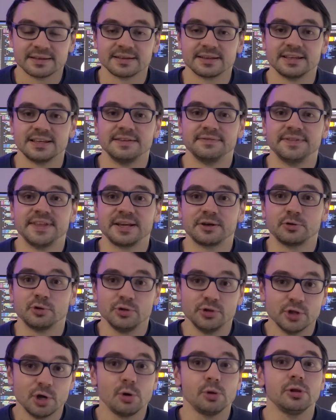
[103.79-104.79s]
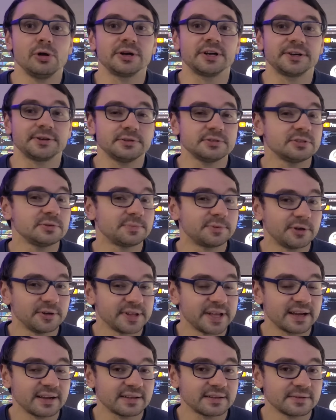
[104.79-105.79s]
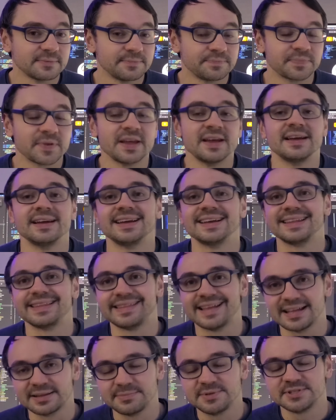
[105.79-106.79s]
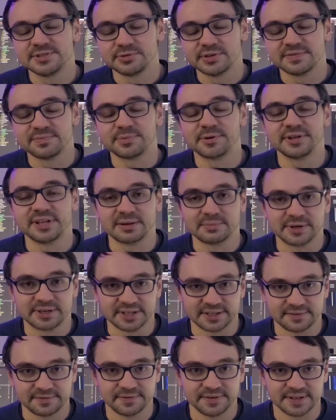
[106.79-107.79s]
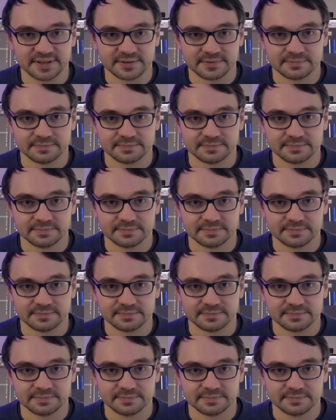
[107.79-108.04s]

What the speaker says: if they could no longer use your product, that means you have product market fit.